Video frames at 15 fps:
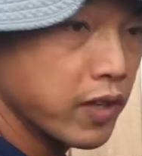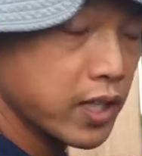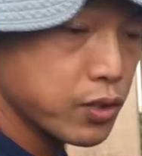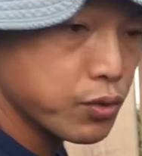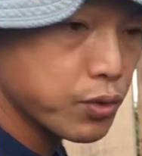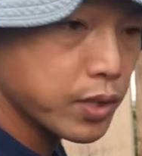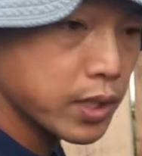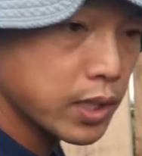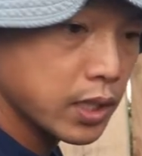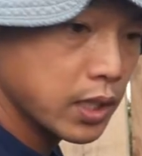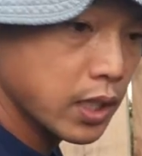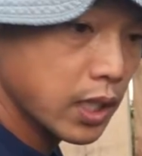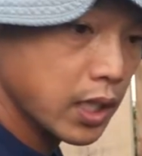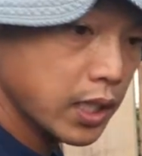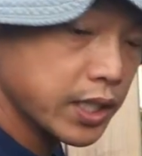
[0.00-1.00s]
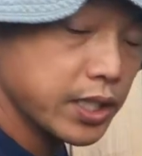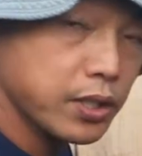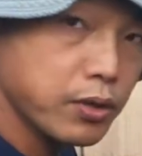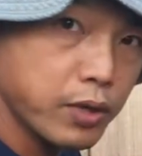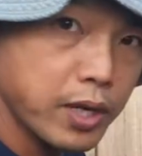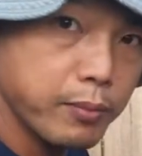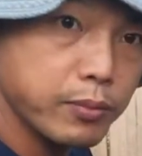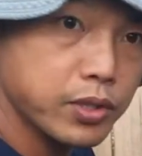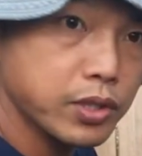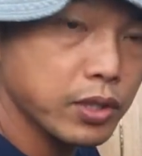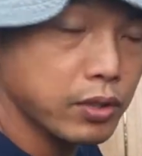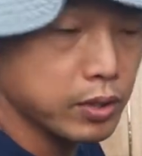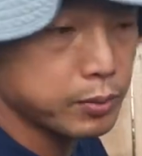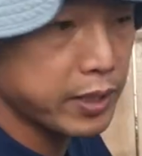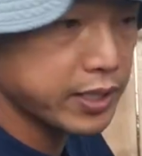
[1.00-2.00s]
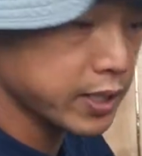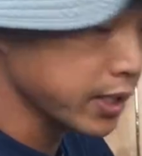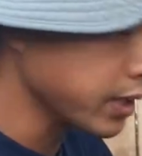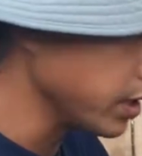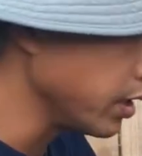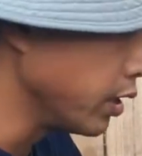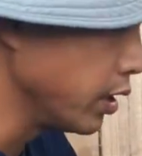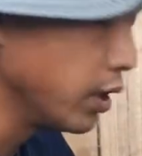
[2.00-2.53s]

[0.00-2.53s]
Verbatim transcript: hundred uh, kilograms. So it's basically